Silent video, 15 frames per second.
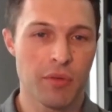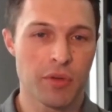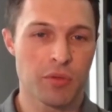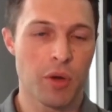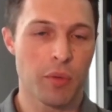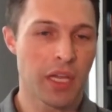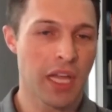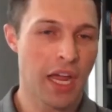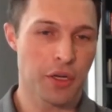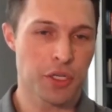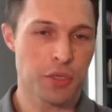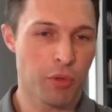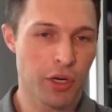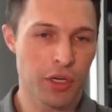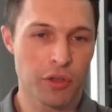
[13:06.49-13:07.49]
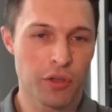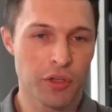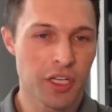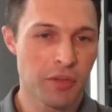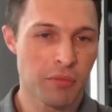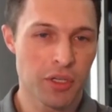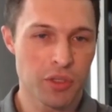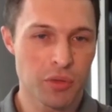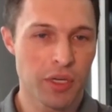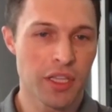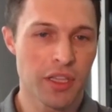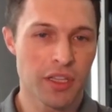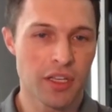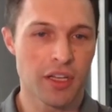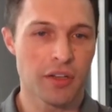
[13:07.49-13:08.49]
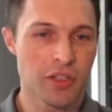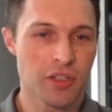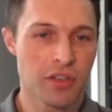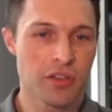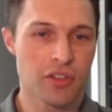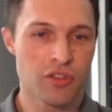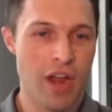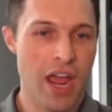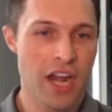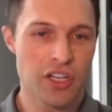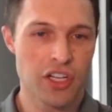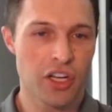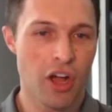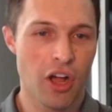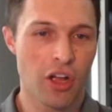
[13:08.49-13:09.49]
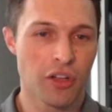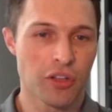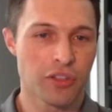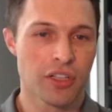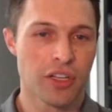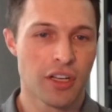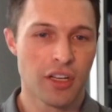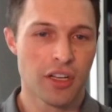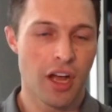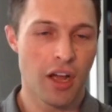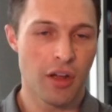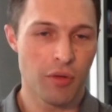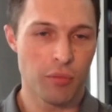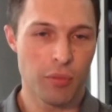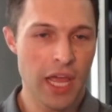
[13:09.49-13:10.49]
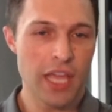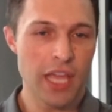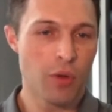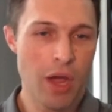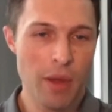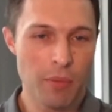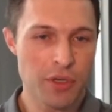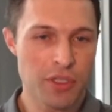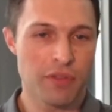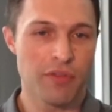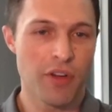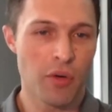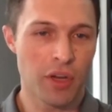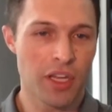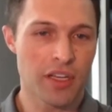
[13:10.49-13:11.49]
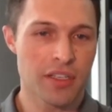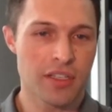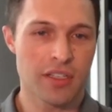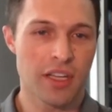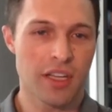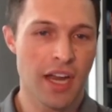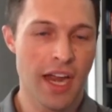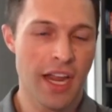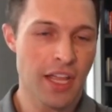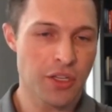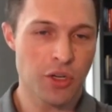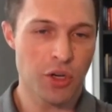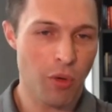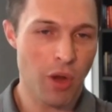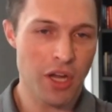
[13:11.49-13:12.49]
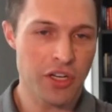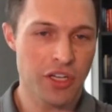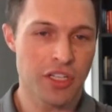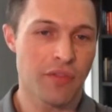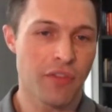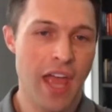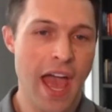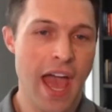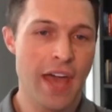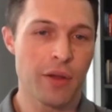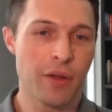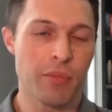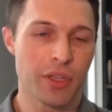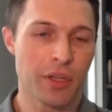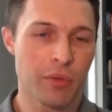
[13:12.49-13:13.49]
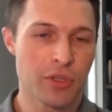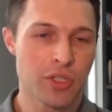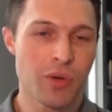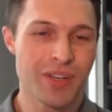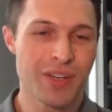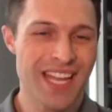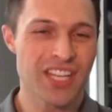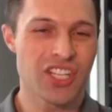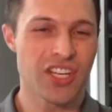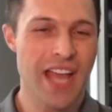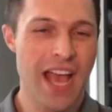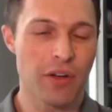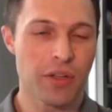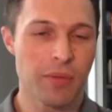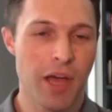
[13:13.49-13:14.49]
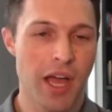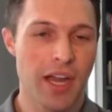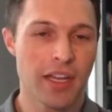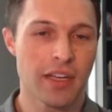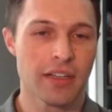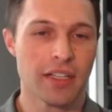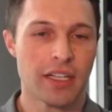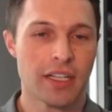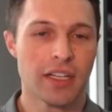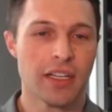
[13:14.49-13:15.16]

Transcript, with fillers: It was what we kind of sprinkled in between the strategy calls, but AUM was the focus. And I'd answer your questions if you had them, but there was no intentionality behind it.